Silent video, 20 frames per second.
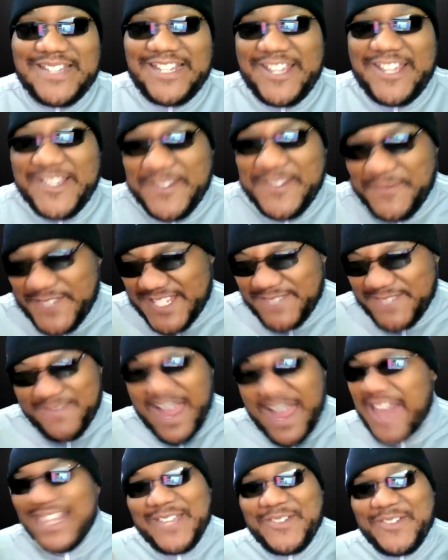seeing you
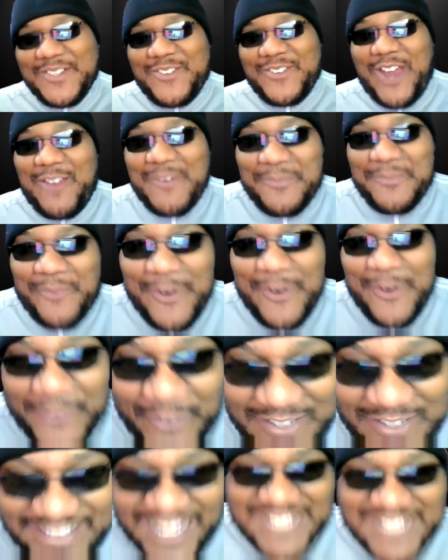smiling with a great report
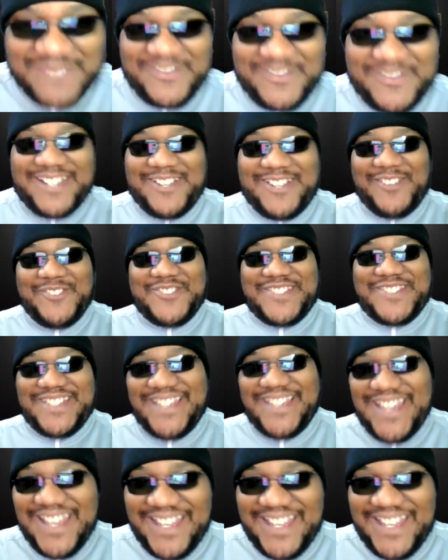for this week, Coach.